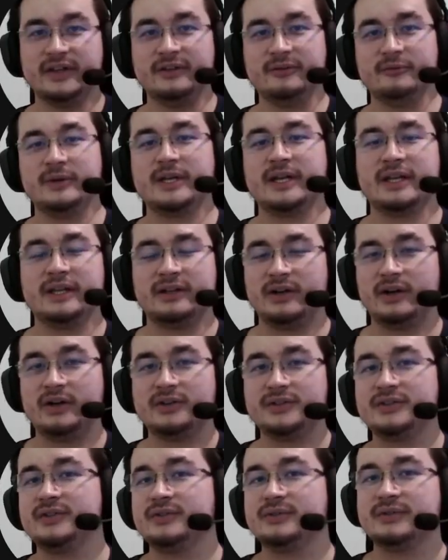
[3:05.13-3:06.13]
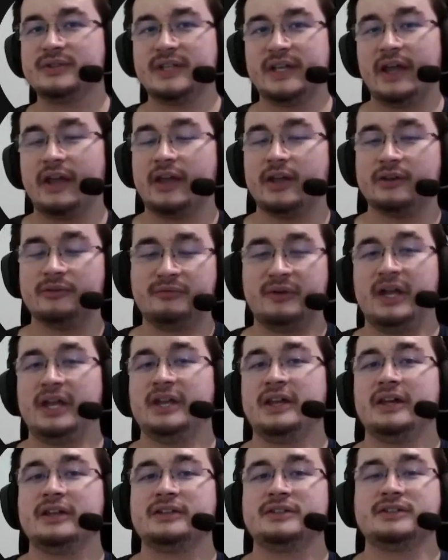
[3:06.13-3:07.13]
we can also take
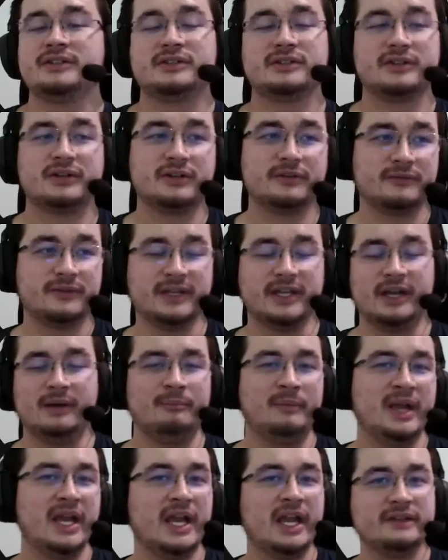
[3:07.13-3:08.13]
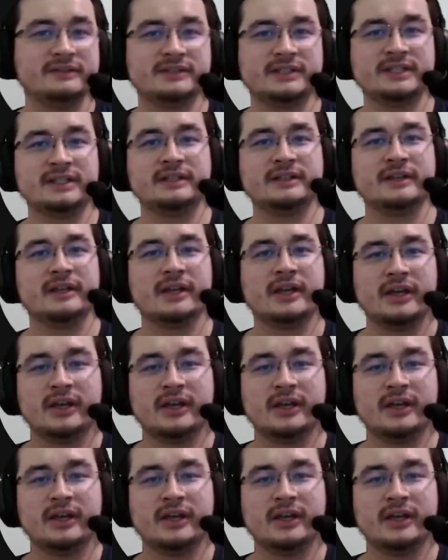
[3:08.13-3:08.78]
advantage of the amazing